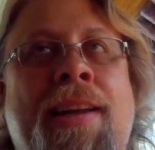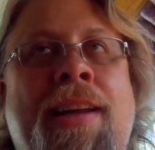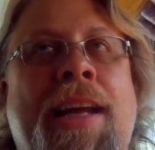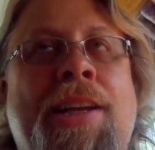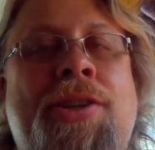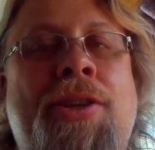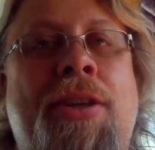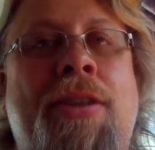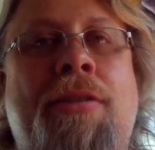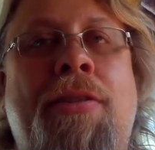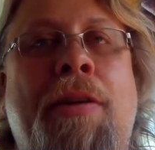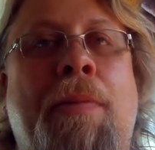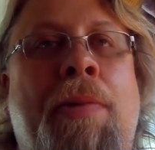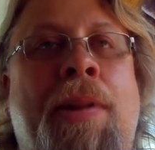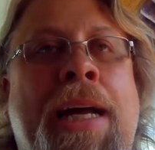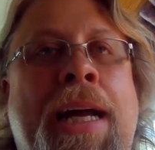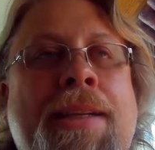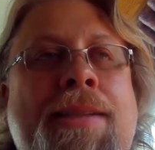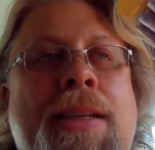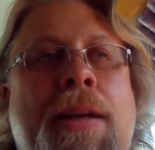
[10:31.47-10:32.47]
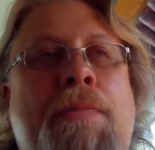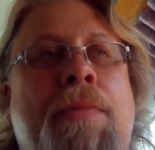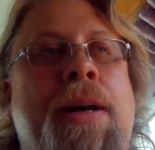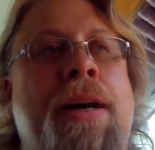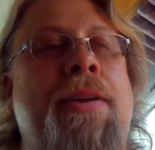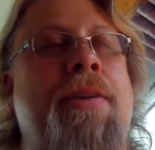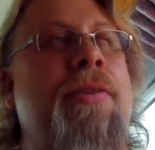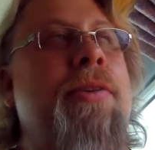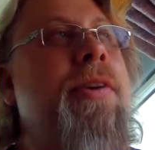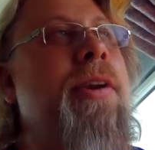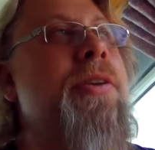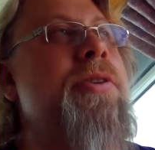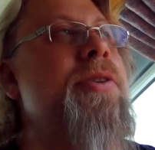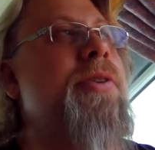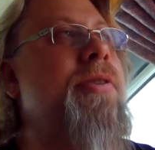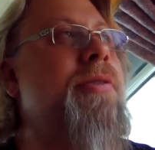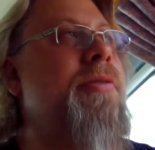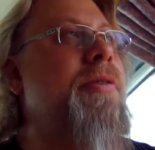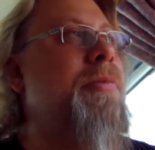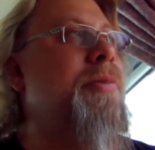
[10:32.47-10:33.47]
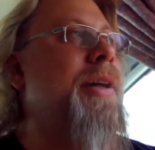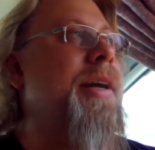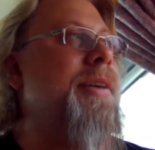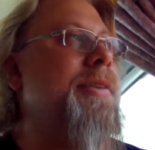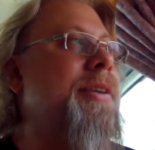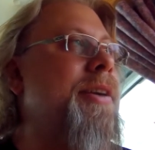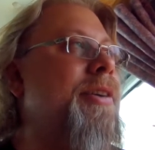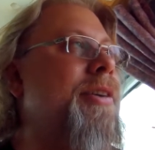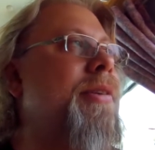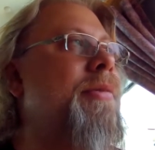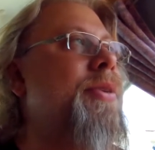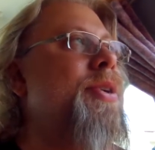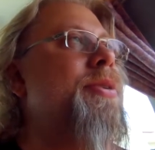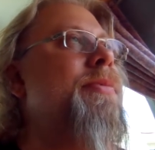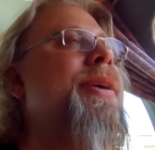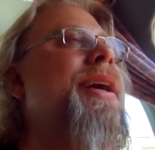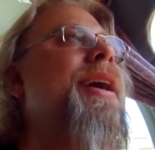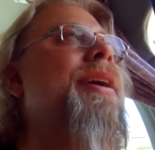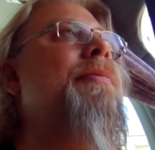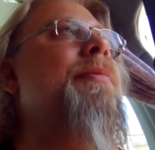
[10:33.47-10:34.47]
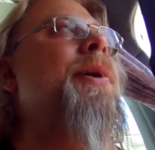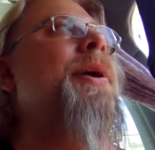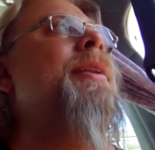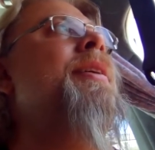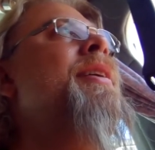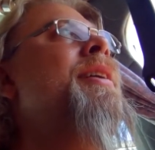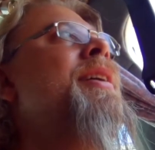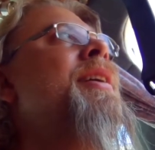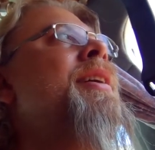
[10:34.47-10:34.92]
They chew through a plastic bottle. They're going to chew through a plastic garbage bag. But,